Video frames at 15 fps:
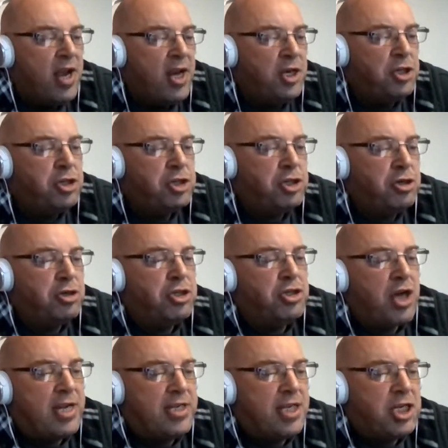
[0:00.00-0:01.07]

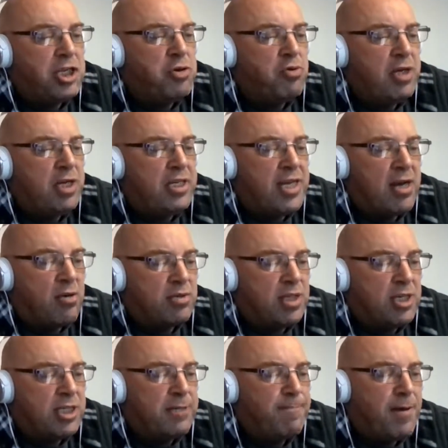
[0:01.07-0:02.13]
introduced additional details,
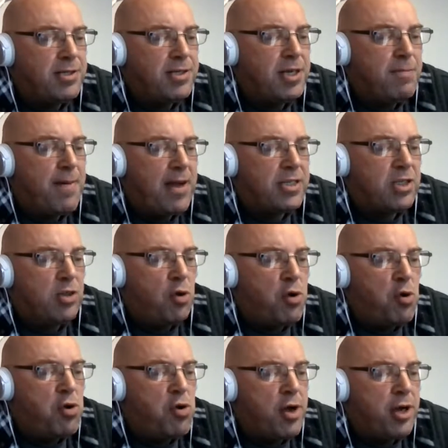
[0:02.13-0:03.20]
especially about his
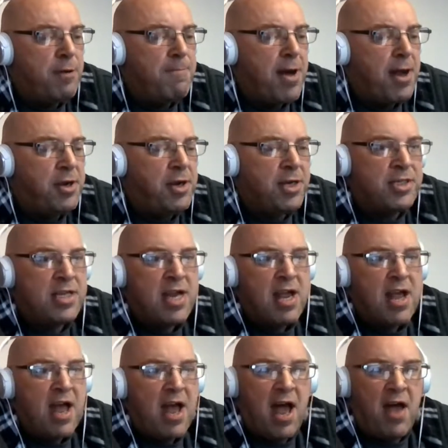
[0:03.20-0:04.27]
loyal knight companions
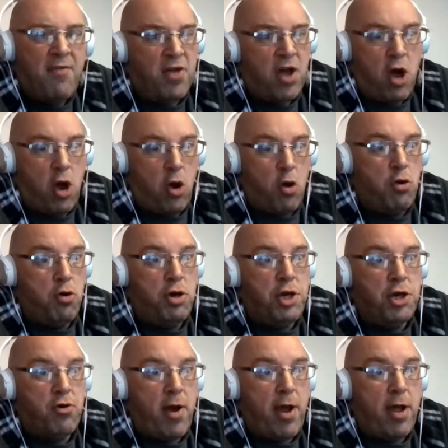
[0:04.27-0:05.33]
and the
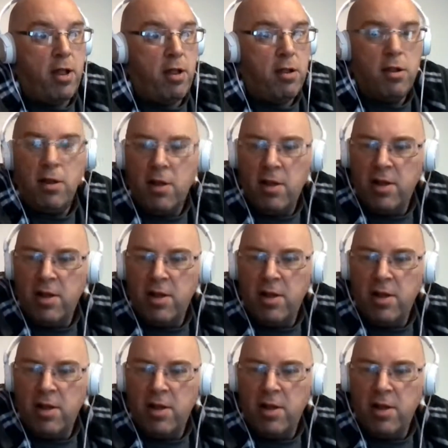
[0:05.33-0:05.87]
Holy Grail.